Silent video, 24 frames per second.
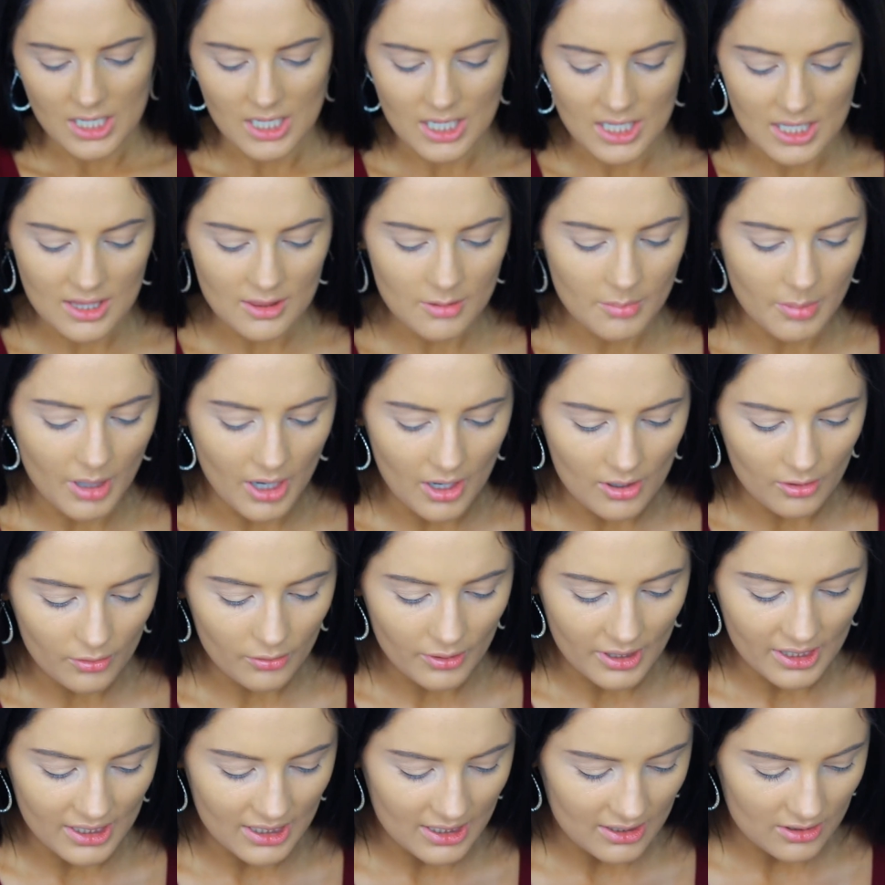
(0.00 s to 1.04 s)
In the bottle
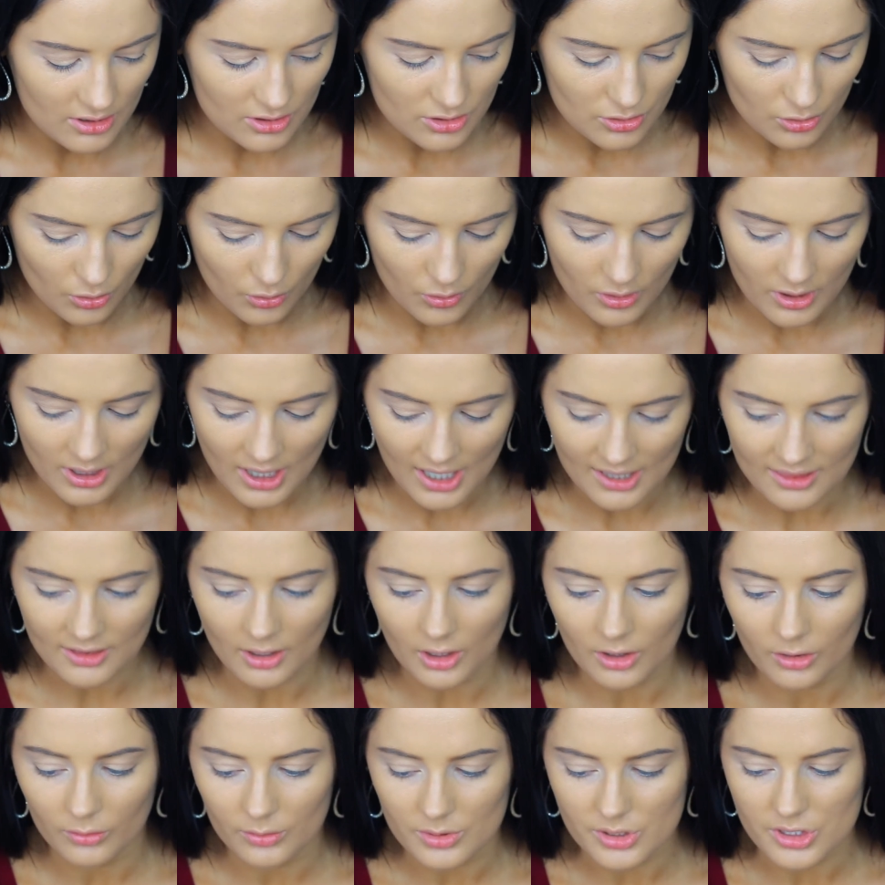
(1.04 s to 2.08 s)
and in the store, I thought
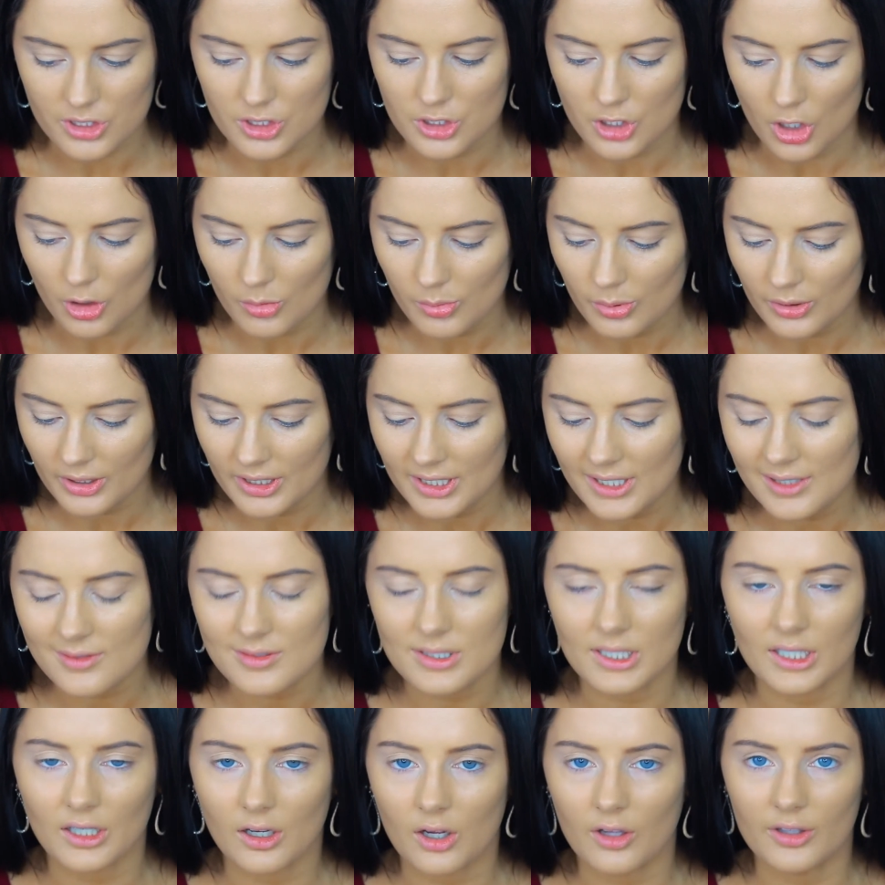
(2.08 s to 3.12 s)
it was so pretty. I was
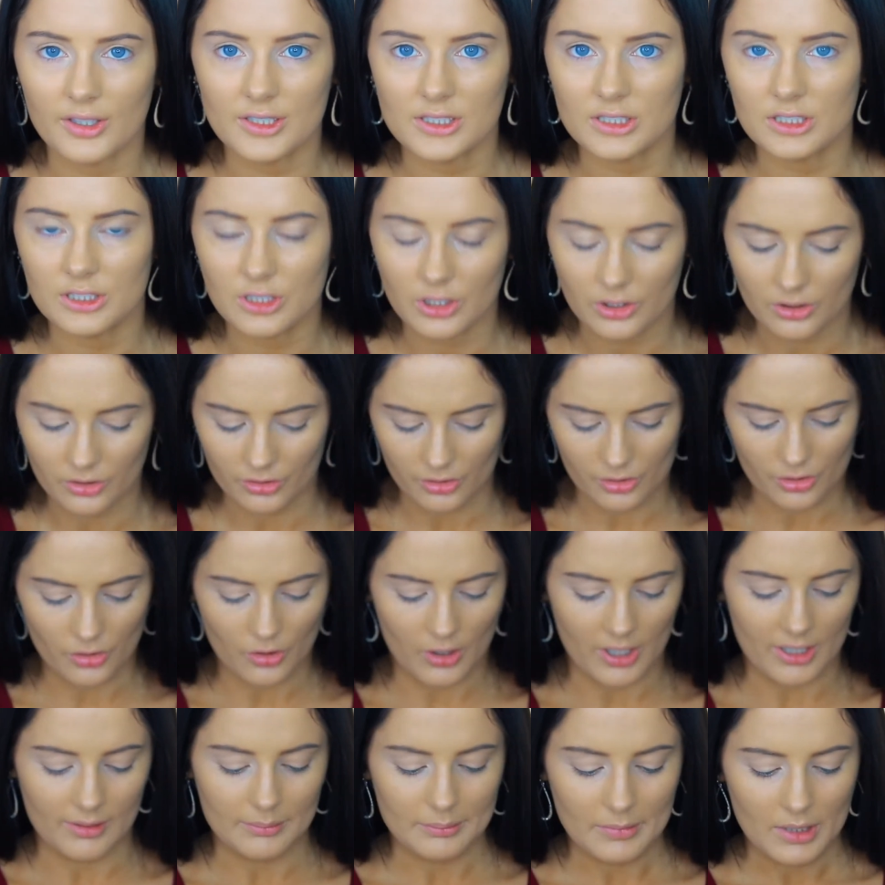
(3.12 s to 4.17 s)
like, oh, this is gonna look
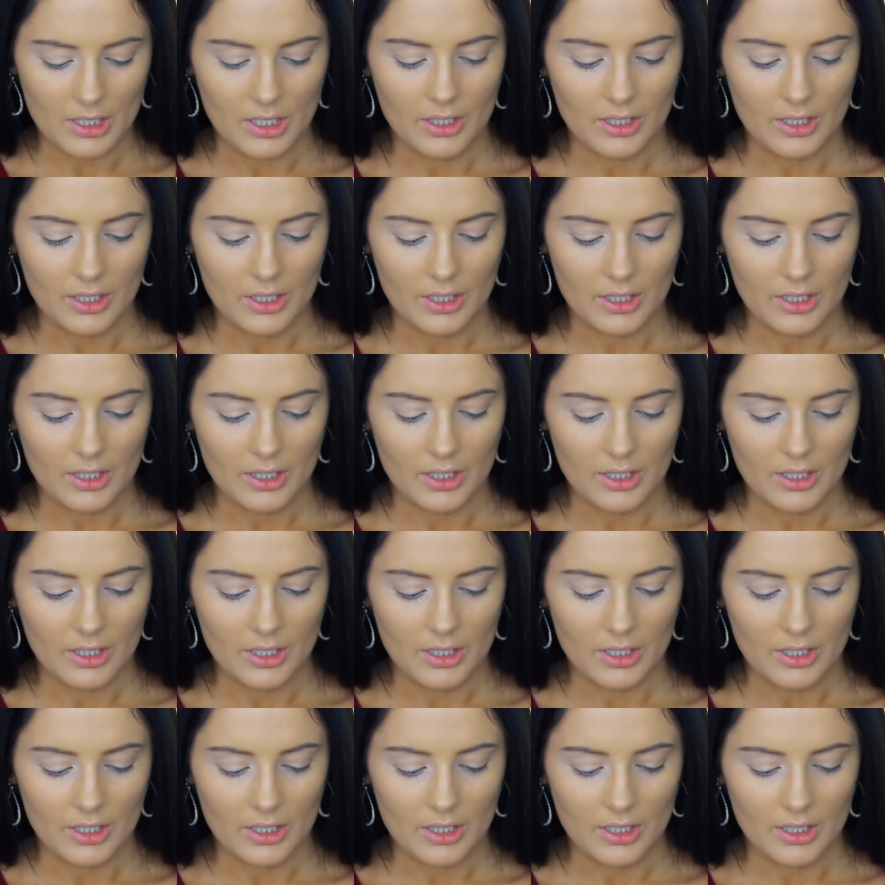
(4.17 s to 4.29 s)
great.